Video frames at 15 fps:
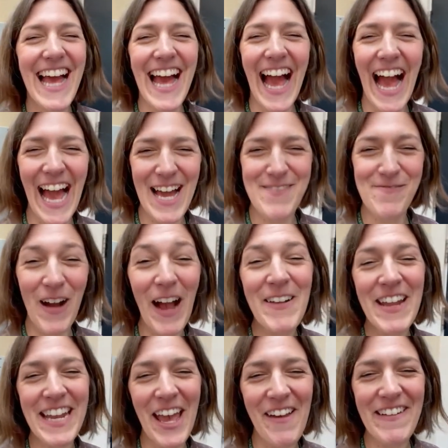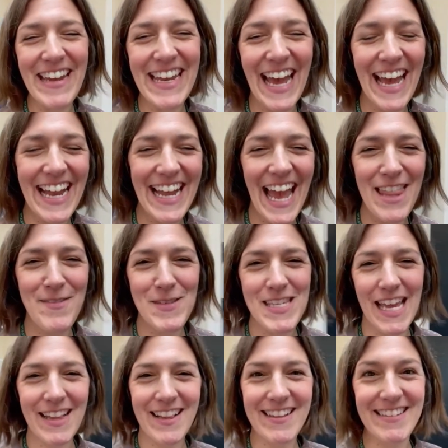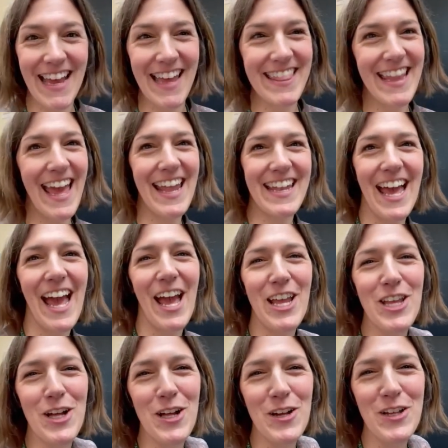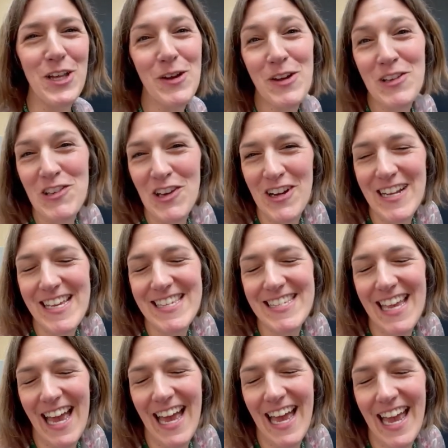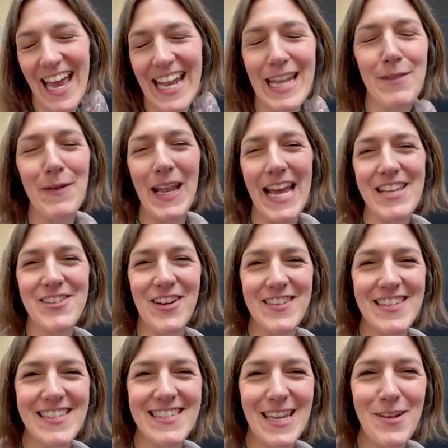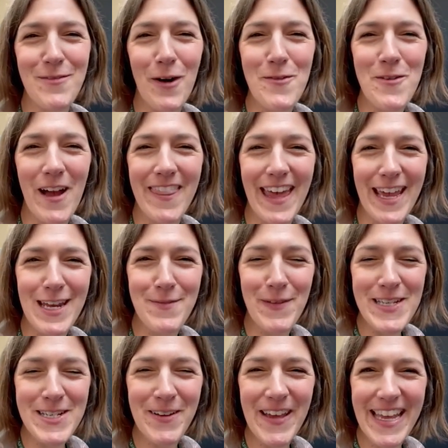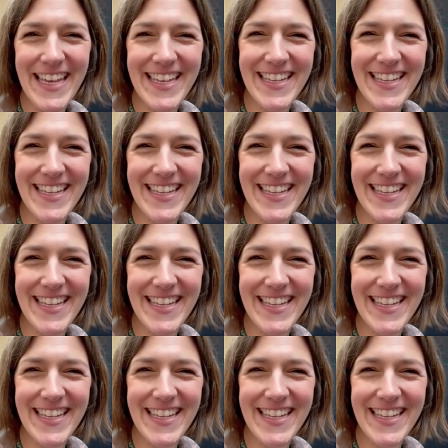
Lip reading: I'm going to go in and get them settled, and then you can join us a little bit later on to see what work they're going to be doing.